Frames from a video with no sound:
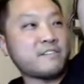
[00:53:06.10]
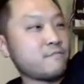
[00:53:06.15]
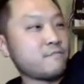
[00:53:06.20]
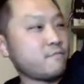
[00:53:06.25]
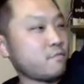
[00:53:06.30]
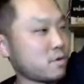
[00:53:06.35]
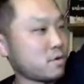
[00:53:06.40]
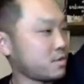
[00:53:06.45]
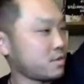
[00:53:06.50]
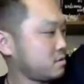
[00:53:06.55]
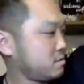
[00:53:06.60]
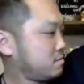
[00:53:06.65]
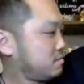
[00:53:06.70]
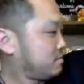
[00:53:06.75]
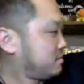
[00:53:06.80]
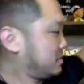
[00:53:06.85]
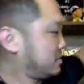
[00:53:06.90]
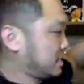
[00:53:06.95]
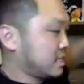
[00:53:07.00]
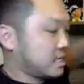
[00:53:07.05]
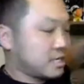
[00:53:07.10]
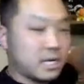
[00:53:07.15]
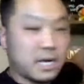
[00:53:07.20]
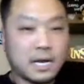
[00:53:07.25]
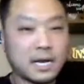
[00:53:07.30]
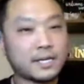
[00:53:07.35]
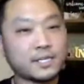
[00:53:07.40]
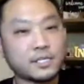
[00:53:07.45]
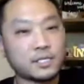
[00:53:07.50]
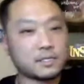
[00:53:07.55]
and forth.
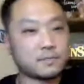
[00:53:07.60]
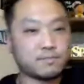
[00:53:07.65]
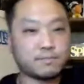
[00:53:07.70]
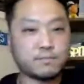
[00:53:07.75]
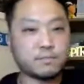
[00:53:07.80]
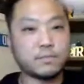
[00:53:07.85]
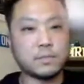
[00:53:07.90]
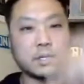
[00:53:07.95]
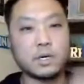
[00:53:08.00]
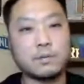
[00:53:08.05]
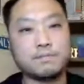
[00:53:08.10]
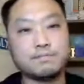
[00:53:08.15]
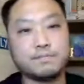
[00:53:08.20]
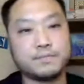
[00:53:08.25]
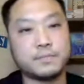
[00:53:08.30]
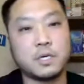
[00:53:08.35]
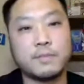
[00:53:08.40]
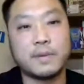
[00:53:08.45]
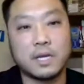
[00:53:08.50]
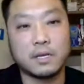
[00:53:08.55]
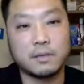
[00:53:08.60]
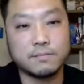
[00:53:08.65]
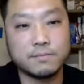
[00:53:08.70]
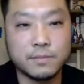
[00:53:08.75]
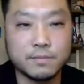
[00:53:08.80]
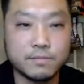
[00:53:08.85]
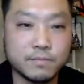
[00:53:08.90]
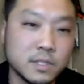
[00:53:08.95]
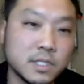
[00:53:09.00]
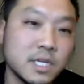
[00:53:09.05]
Oh my,
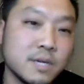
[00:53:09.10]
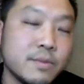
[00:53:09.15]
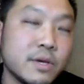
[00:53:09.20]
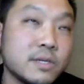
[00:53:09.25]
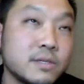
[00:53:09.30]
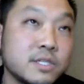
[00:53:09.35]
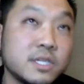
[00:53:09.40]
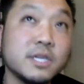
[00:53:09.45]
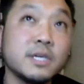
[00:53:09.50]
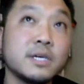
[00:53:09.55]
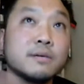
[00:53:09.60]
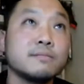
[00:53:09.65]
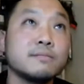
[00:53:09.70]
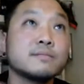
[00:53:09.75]
see ya.